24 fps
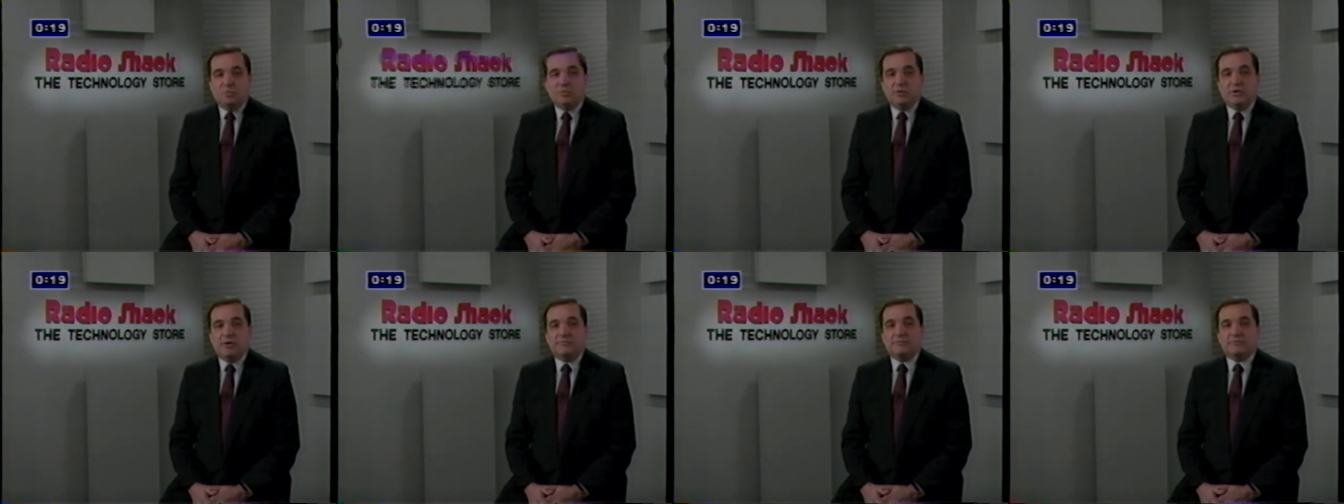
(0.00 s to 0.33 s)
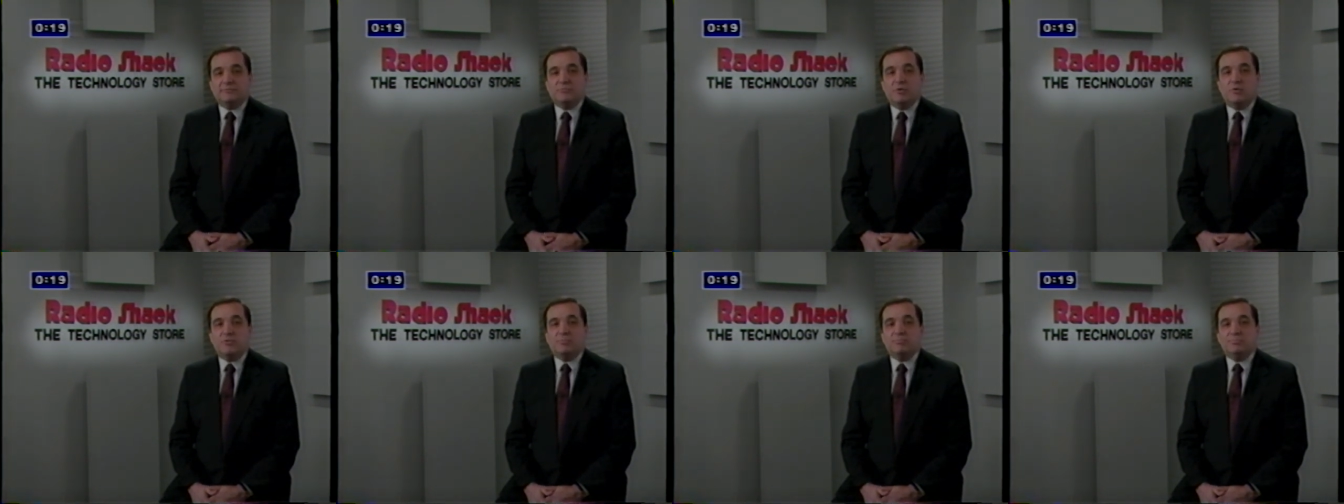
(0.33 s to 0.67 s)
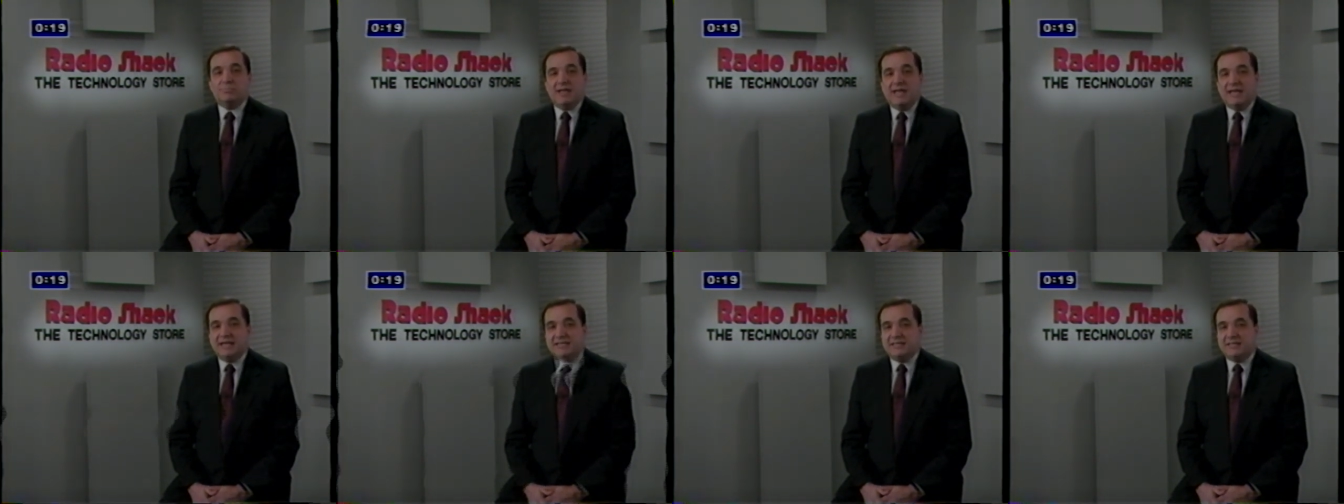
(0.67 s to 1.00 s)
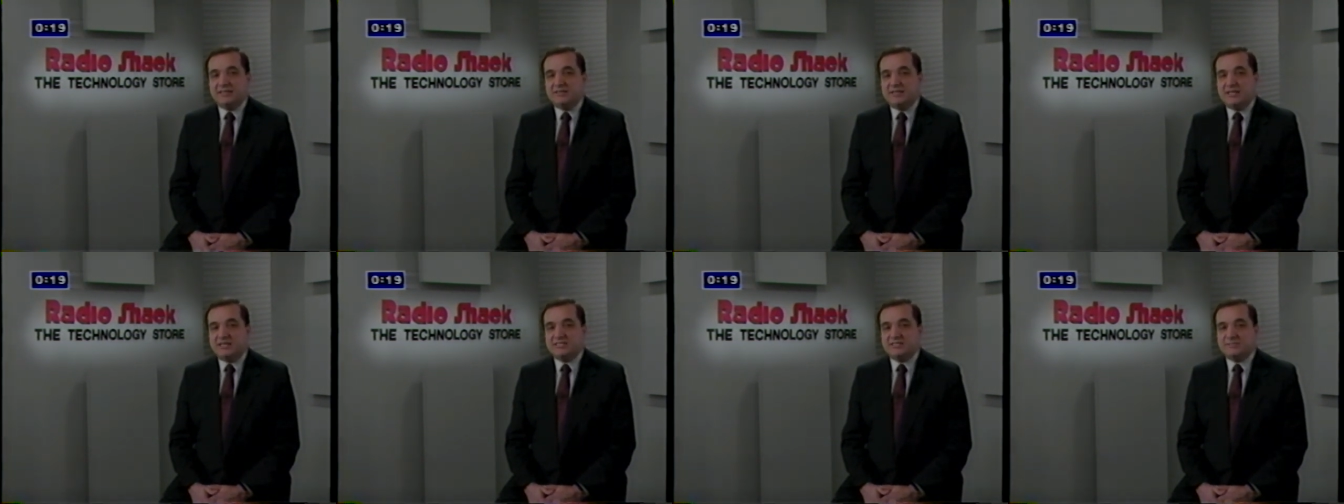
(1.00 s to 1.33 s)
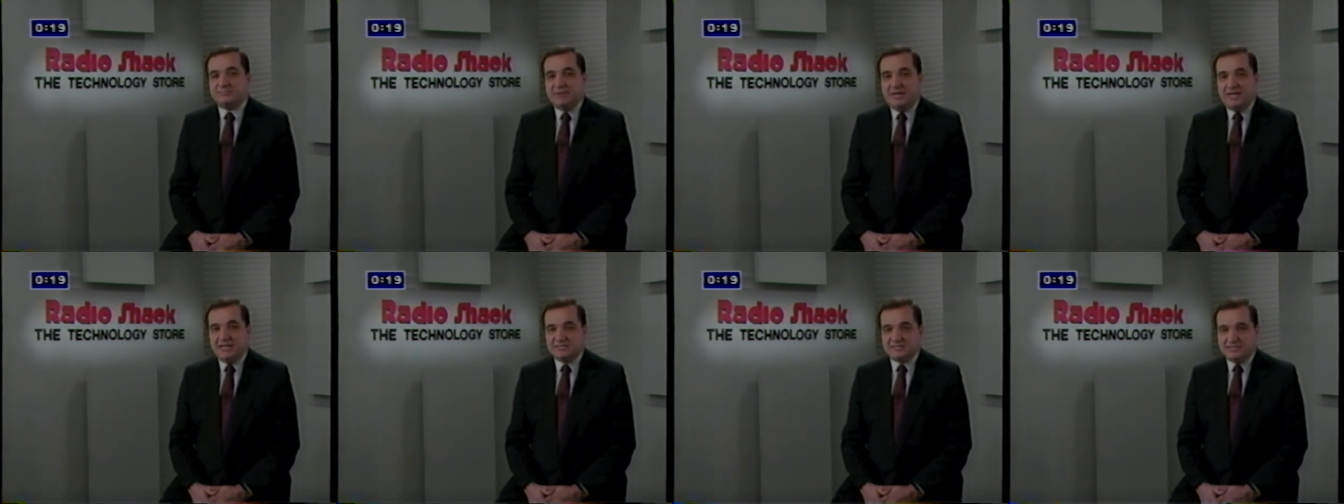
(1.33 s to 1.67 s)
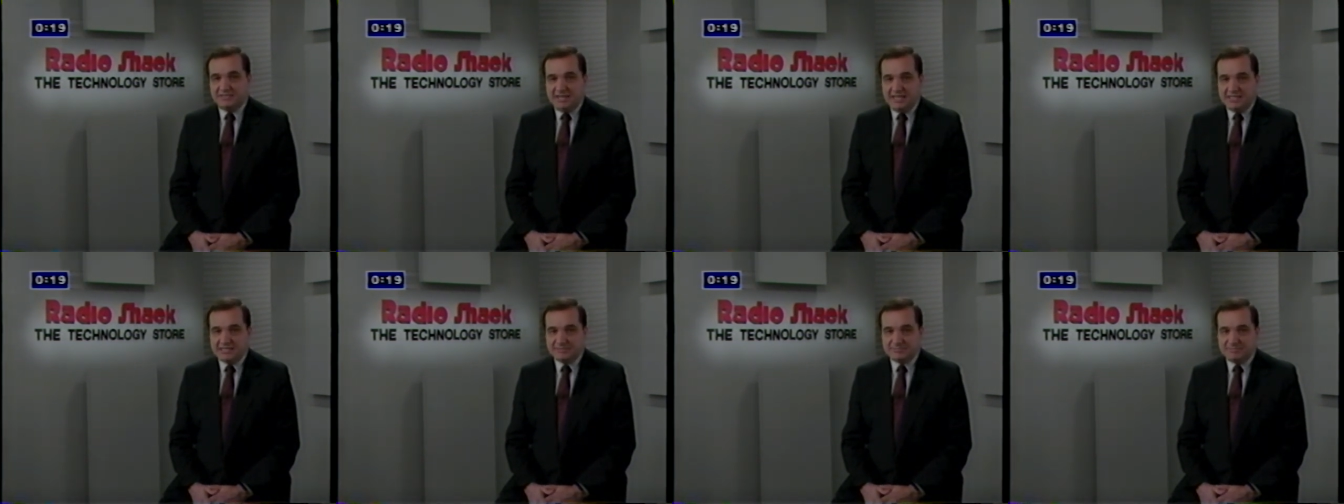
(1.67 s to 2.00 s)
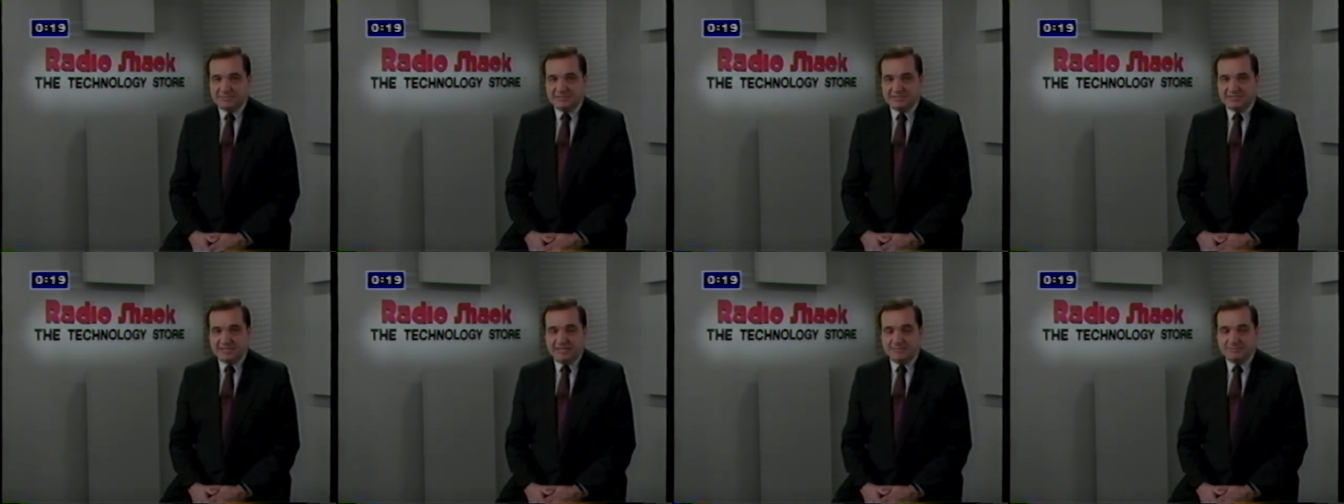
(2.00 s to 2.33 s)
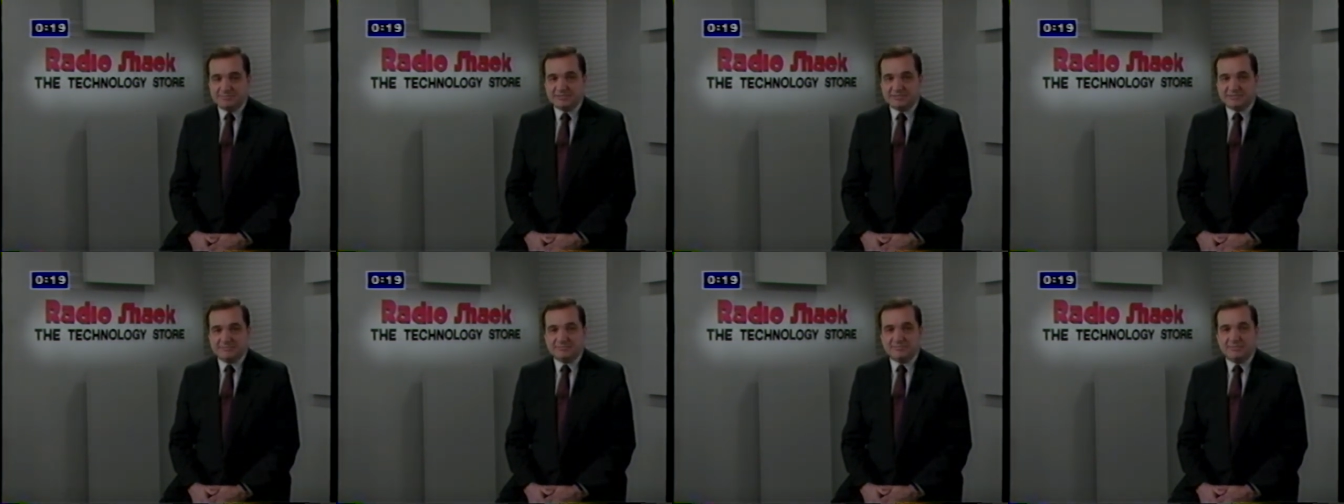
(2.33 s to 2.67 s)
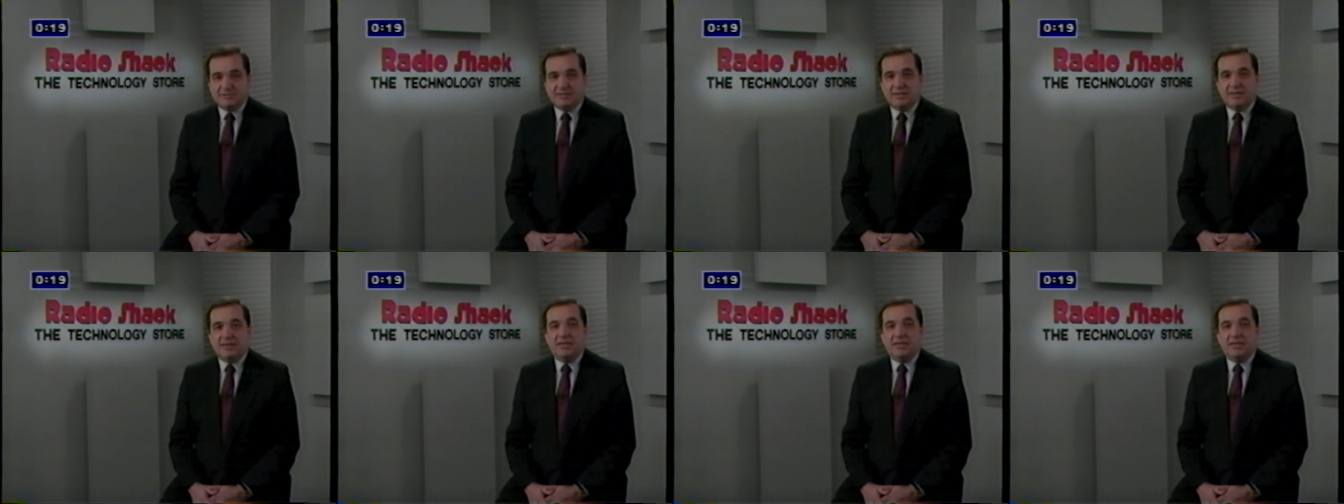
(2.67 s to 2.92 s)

We offer both blank and customized announcement tapes.